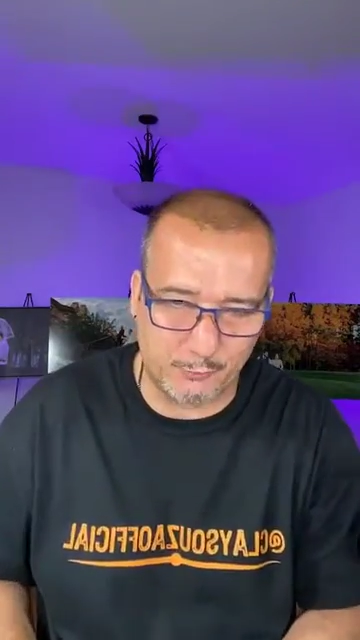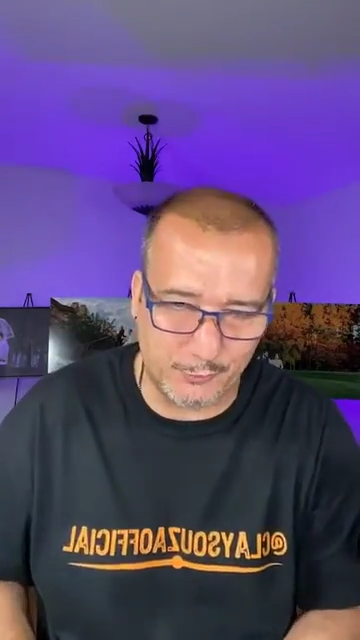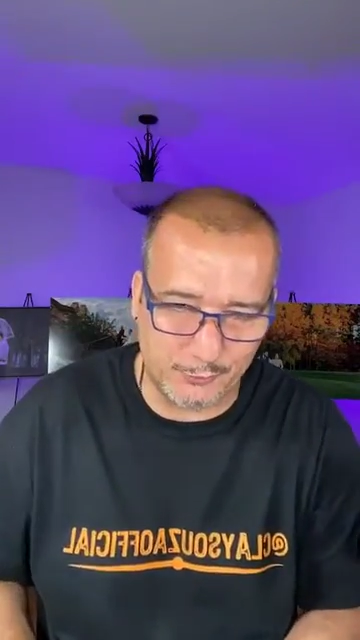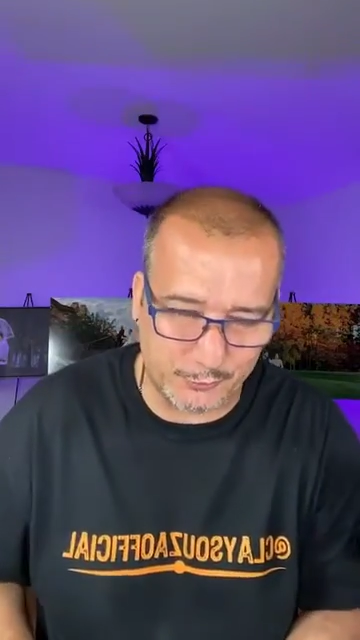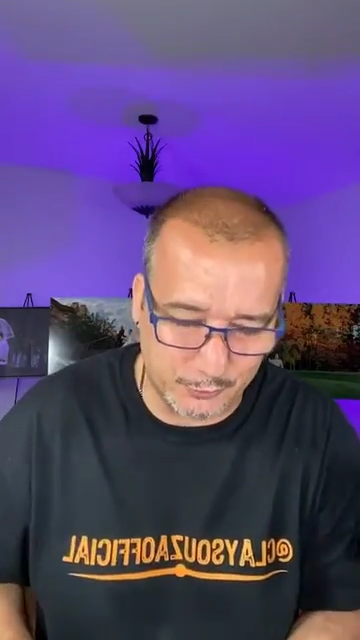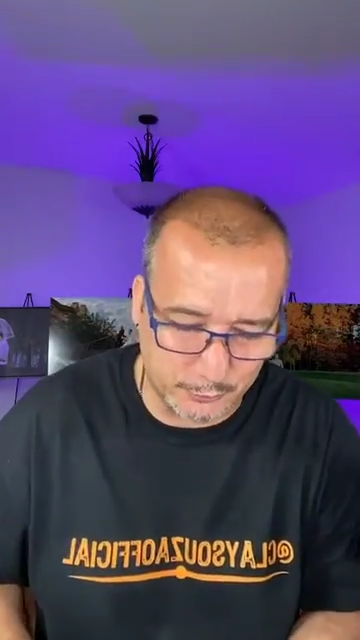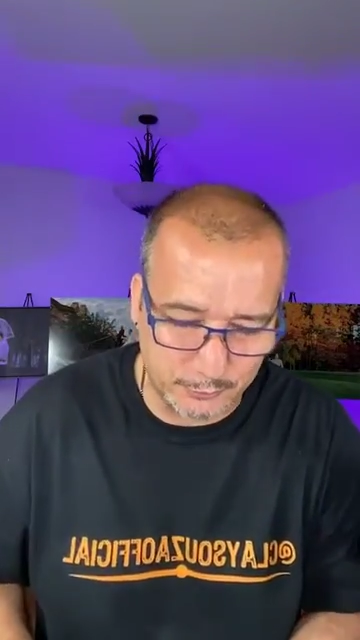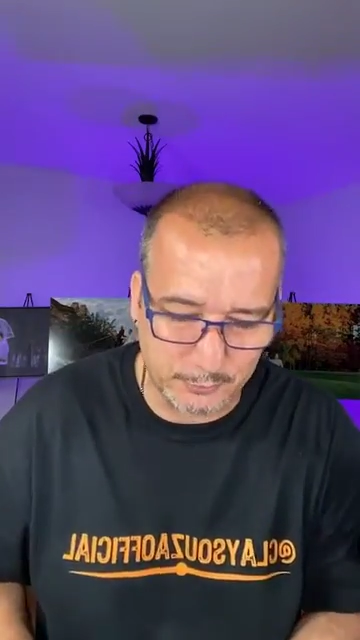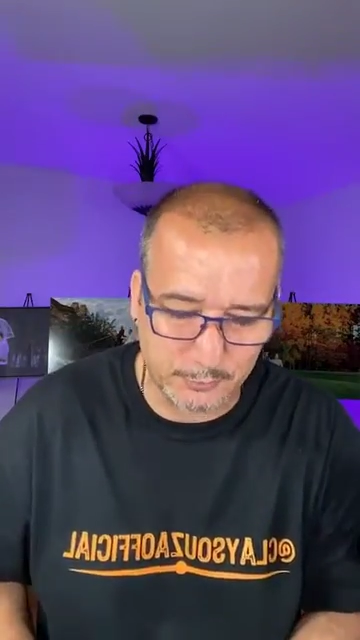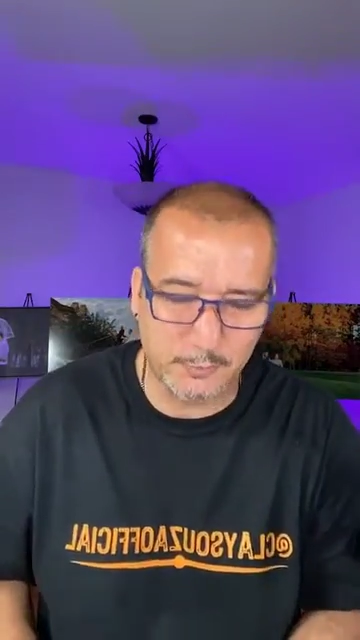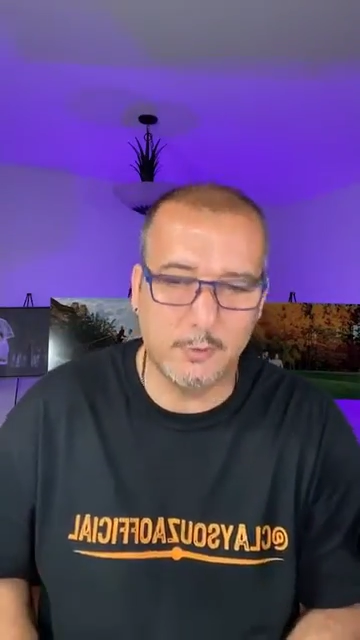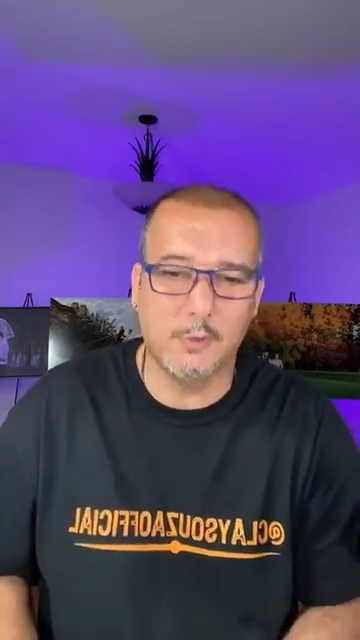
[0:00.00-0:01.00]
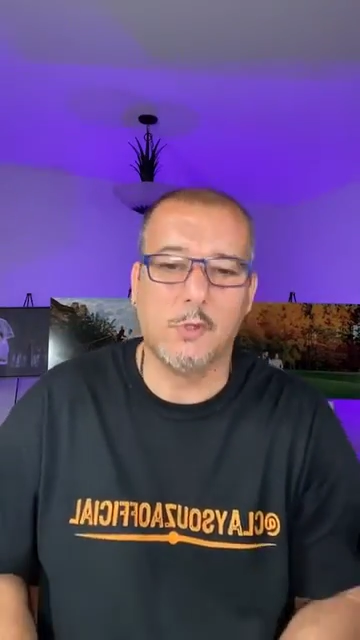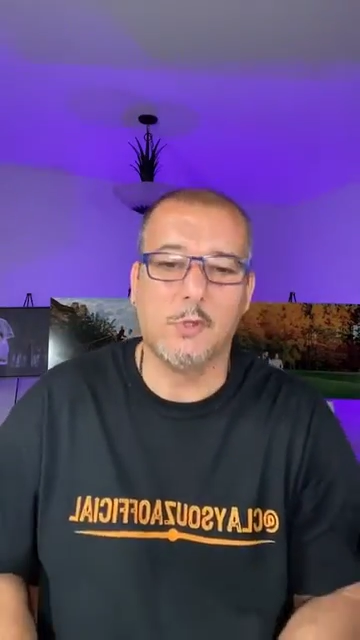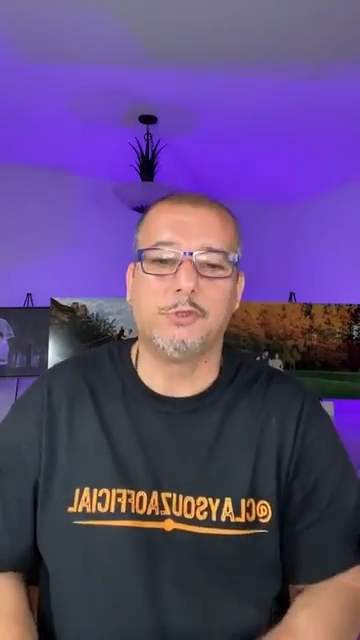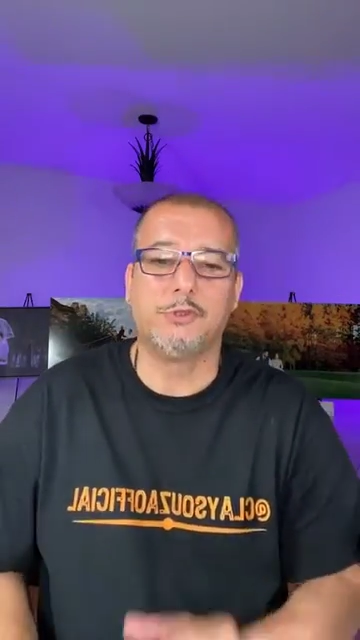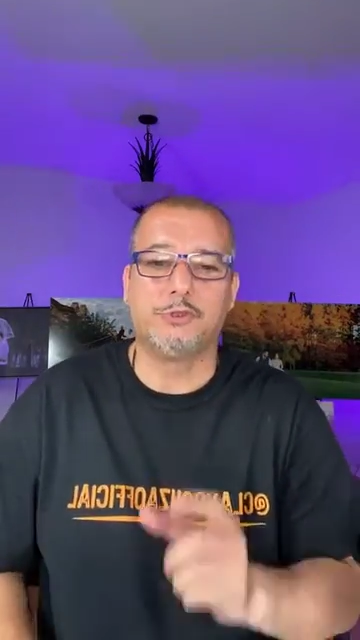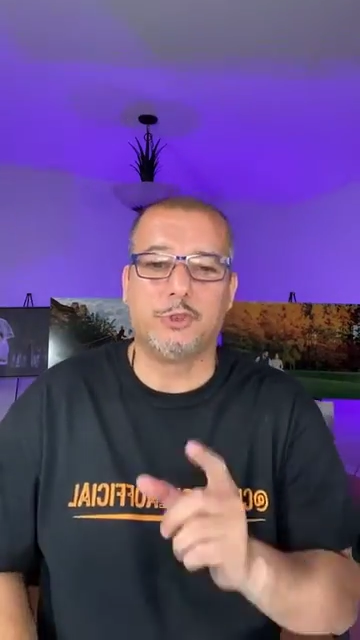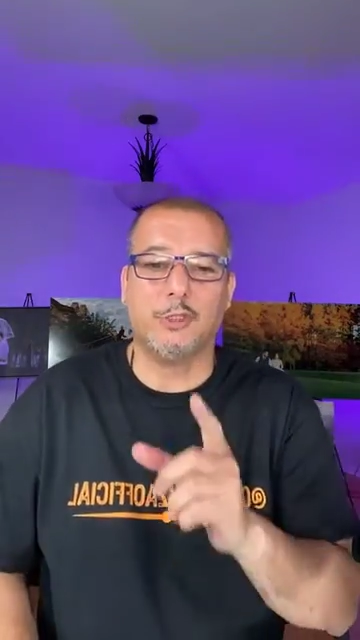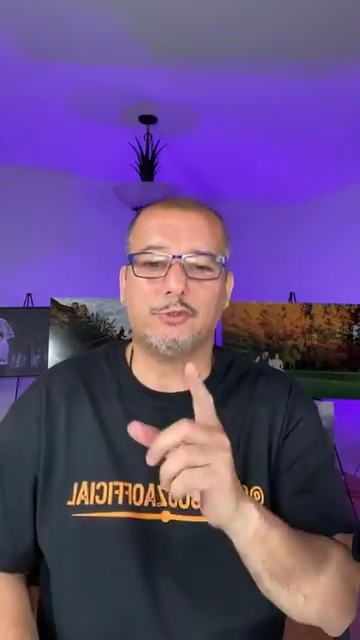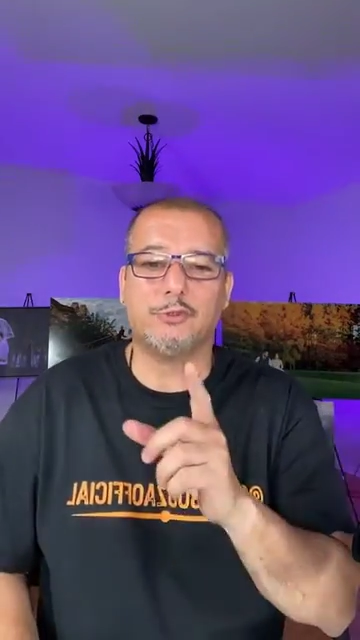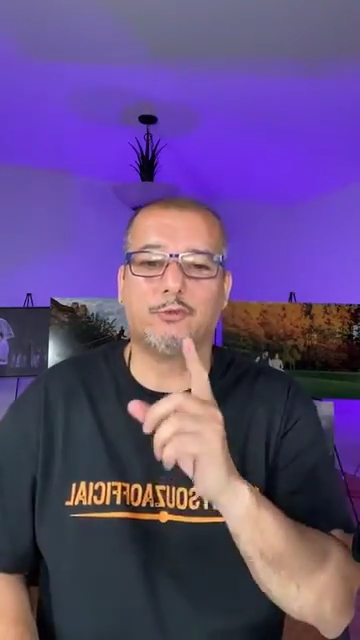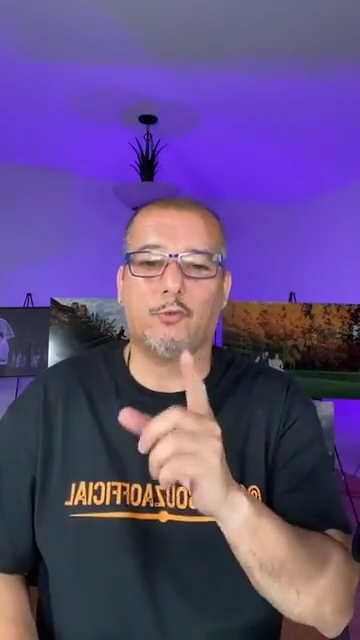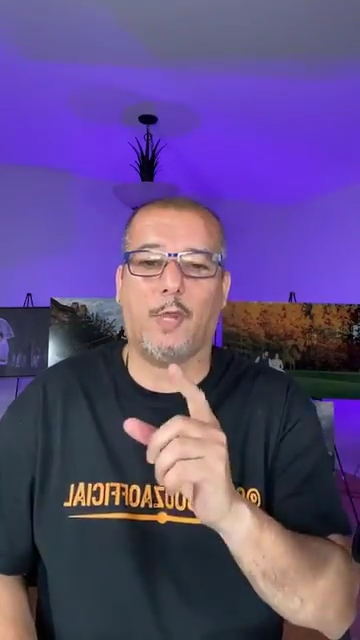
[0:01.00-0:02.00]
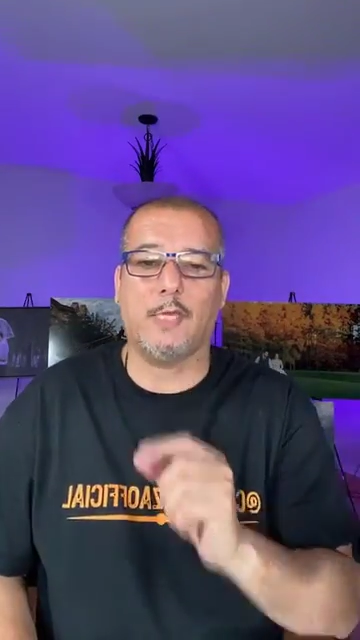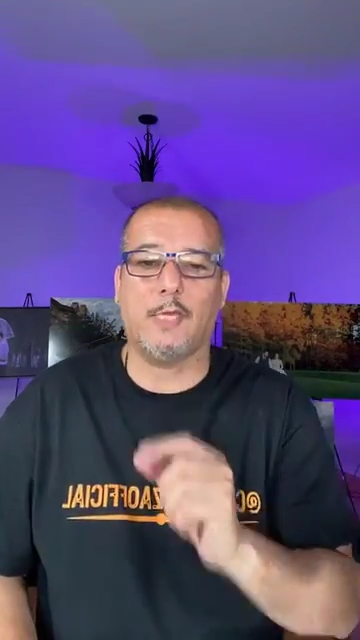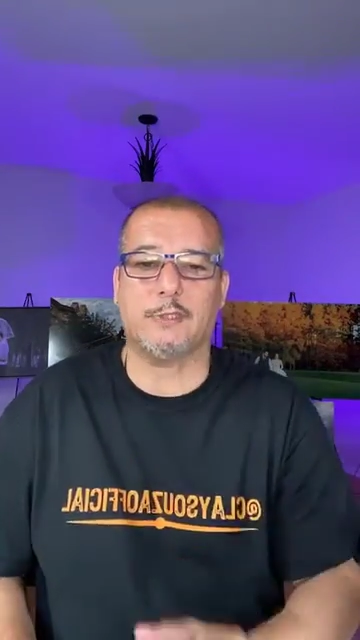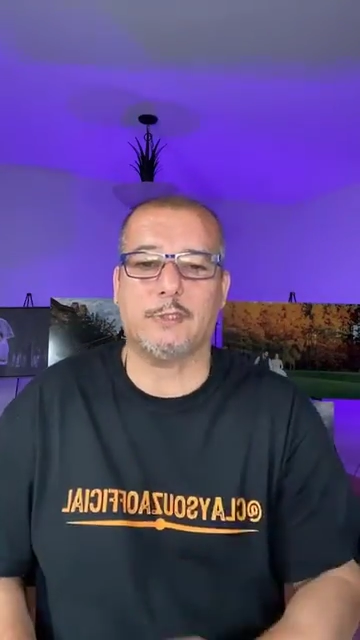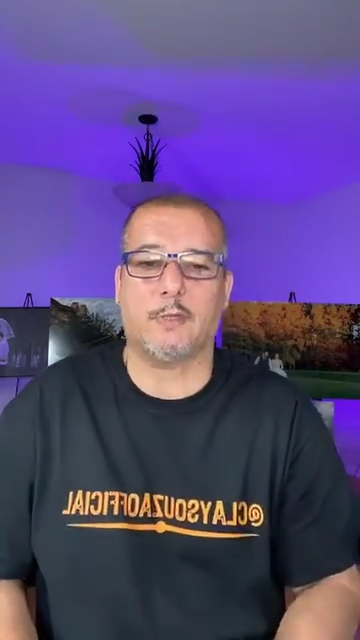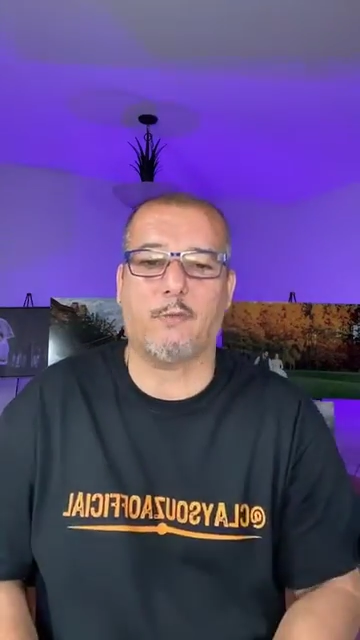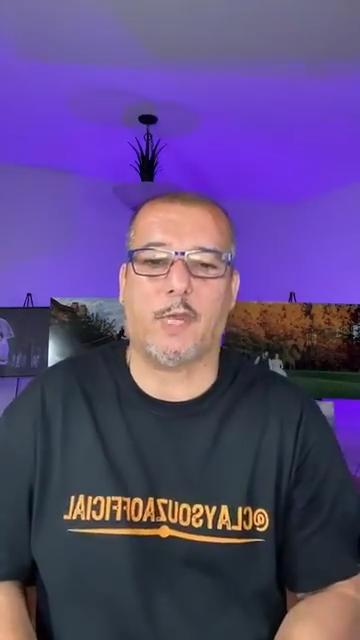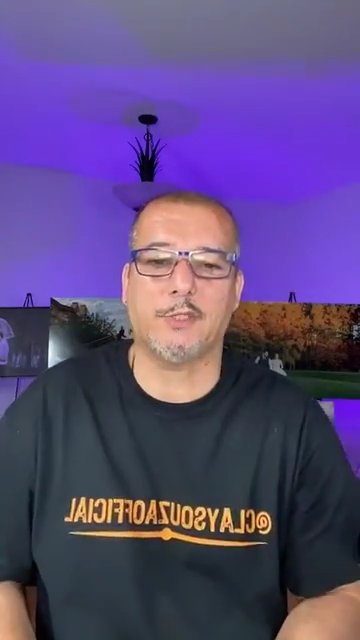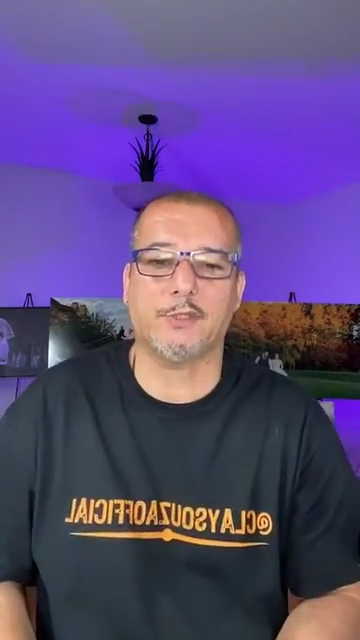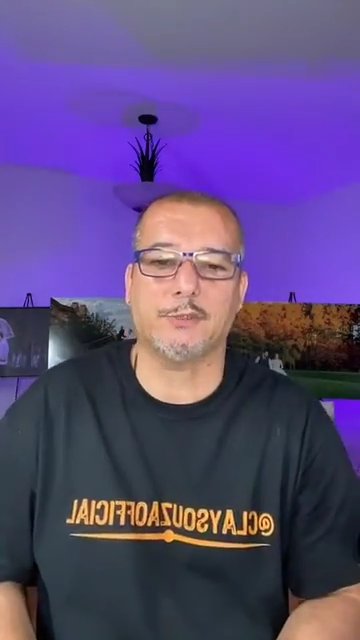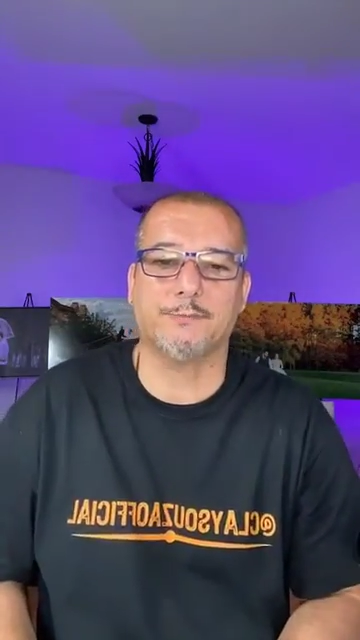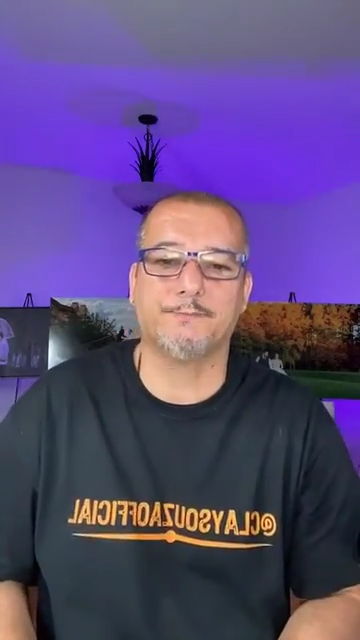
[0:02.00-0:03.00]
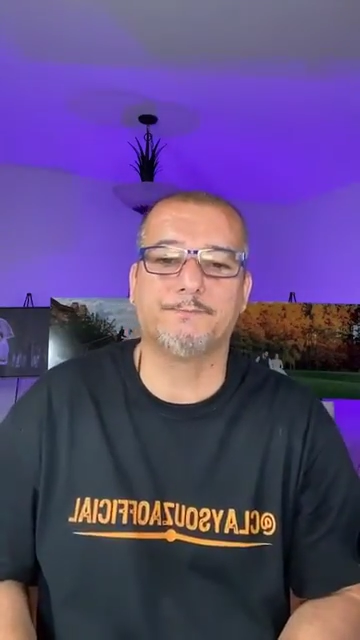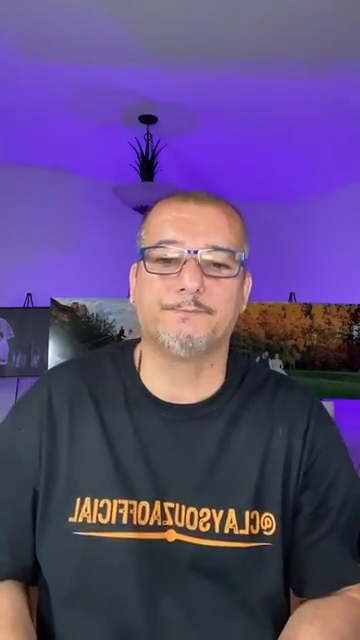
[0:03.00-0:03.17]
with you just to answer that question.